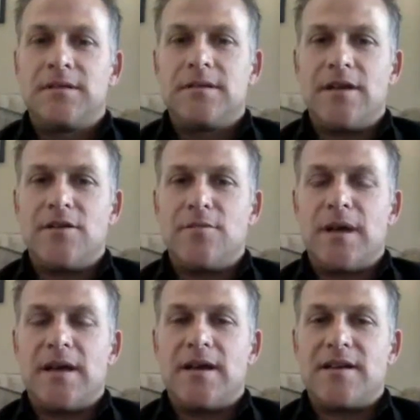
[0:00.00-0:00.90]
Yeah, you
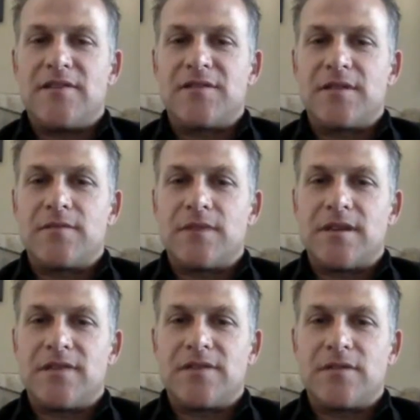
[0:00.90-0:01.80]
bet. I
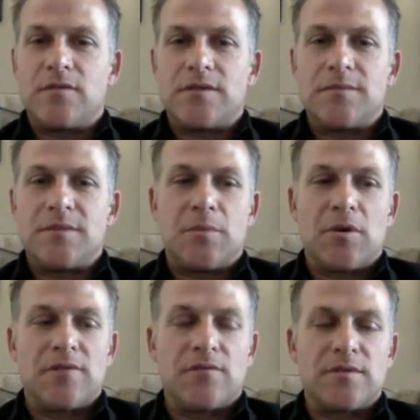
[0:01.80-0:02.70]
definitely want to be a
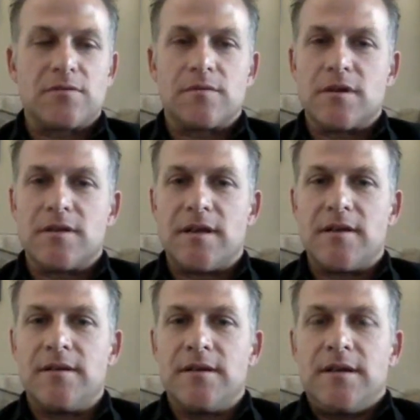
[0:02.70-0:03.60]
part of what's going on.
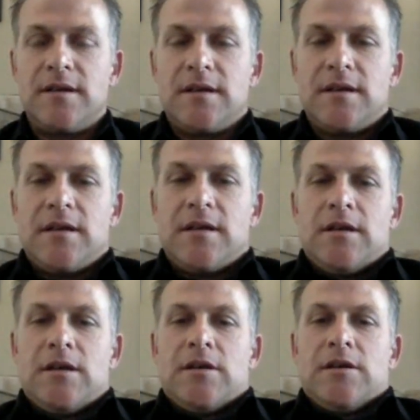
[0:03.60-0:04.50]

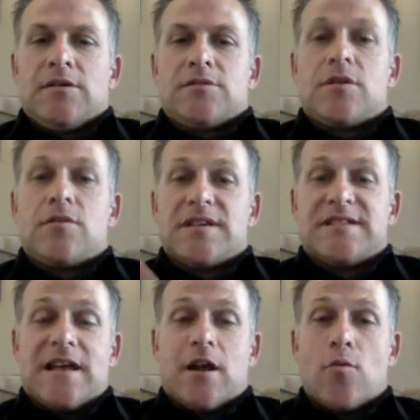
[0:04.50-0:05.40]
So
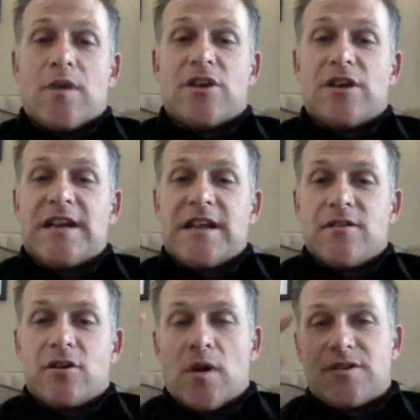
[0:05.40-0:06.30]
are we good? Any
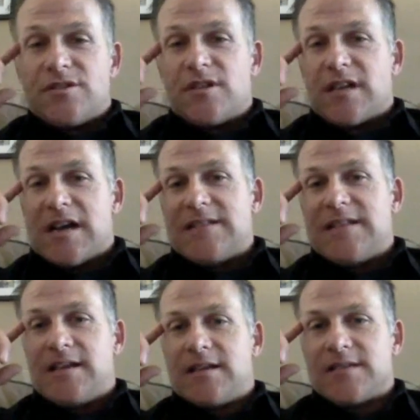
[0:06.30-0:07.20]
other questions on
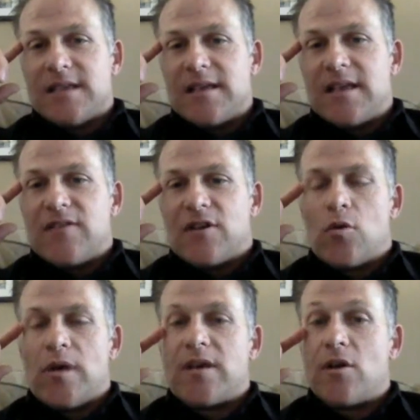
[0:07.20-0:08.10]
content? Because I can give a
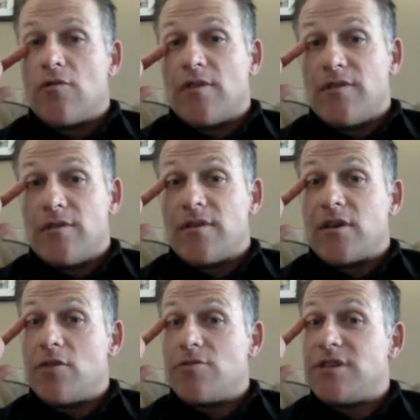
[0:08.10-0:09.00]
quick overview of the
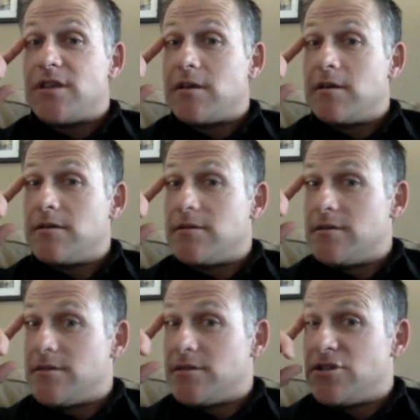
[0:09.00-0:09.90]
coaching
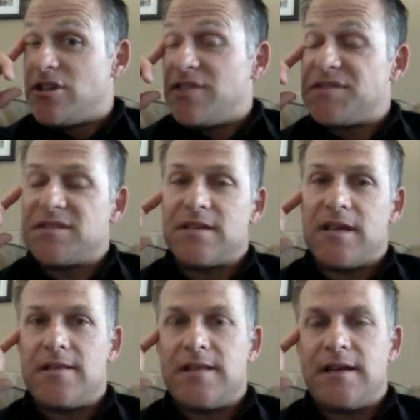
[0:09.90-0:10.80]
shifts,
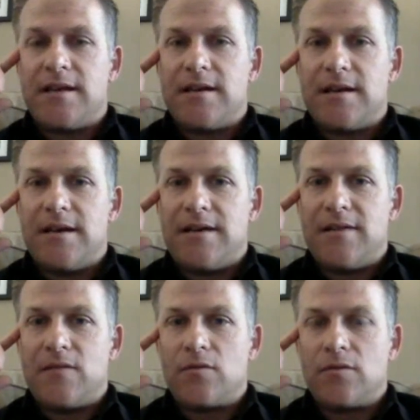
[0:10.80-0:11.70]
and then
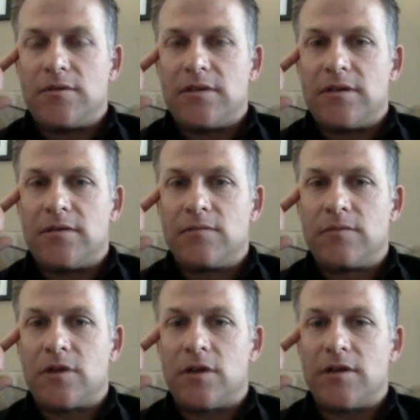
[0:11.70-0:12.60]
we'll
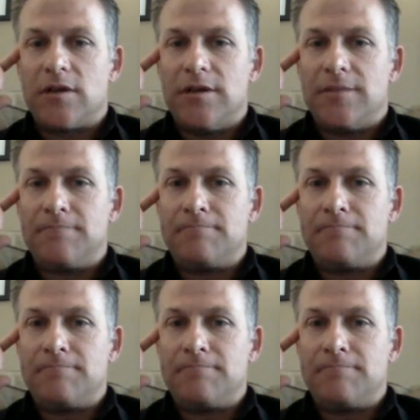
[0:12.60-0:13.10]
call it good.